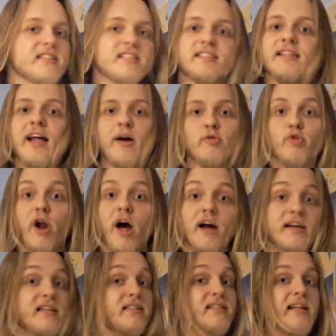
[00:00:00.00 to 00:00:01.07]
it's not
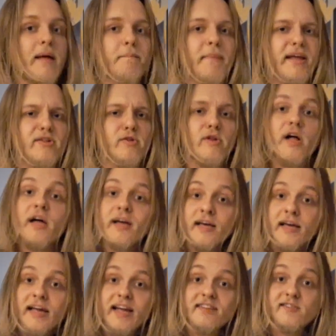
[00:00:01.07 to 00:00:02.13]
rock, it's not metal,
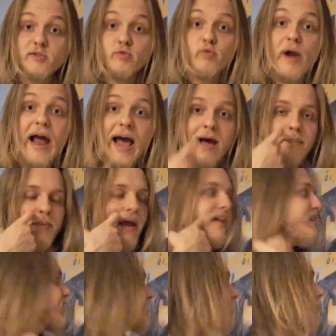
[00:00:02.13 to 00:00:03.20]
it's rap,
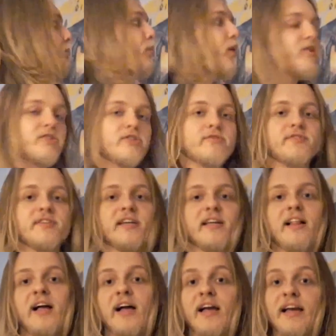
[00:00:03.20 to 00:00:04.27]
and it's a bunch of it.
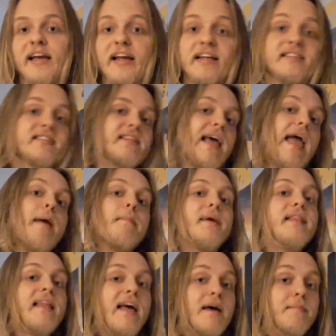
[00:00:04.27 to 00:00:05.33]
It's
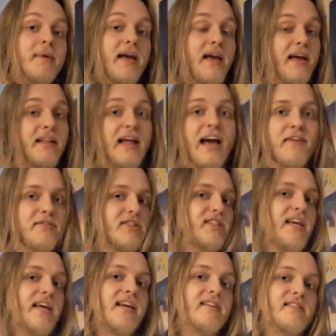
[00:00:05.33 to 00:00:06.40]
Eminem, and I have to
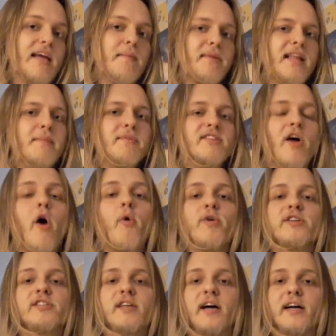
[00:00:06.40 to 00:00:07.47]
say, because Eminem is
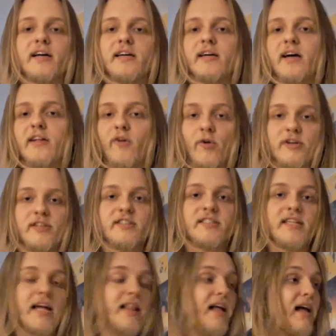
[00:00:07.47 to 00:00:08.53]
always an artist
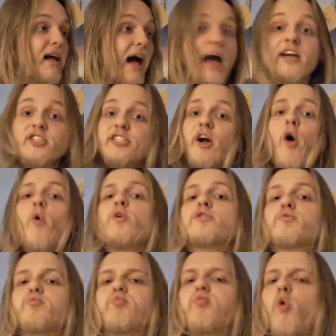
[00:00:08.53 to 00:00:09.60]
that I actually always
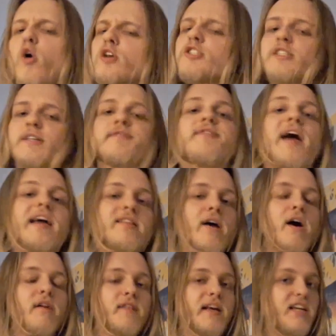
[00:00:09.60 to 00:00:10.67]
was a fan
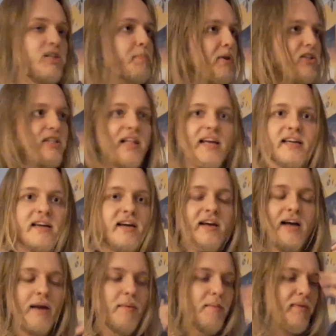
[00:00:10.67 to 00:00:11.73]
of, like, especially, like,
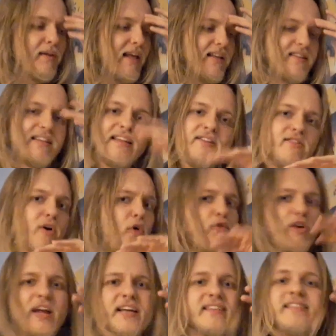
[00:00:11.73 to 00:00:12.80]
I remember, like,
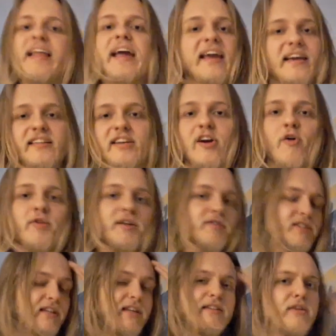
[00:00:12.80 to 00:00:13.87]
over, like, a decade ago, when I
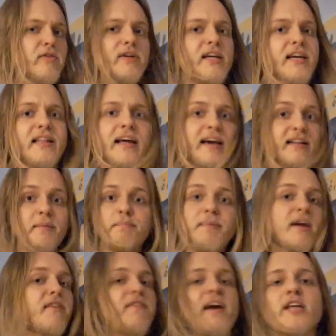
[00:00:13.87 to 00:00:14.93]
was, like, a little kid, I had a
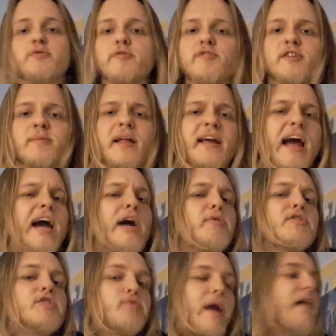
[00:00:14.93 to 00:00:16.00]
big phase with him, like, I
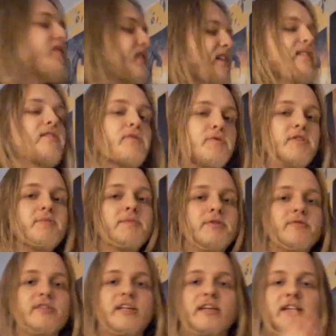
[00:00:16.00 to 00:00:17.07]
always gravitated to his
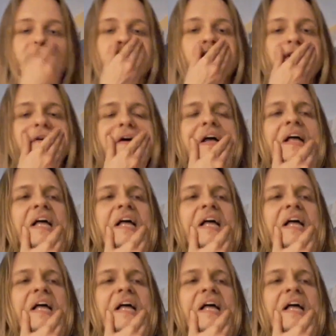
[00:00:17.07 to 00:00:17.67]
music, you know,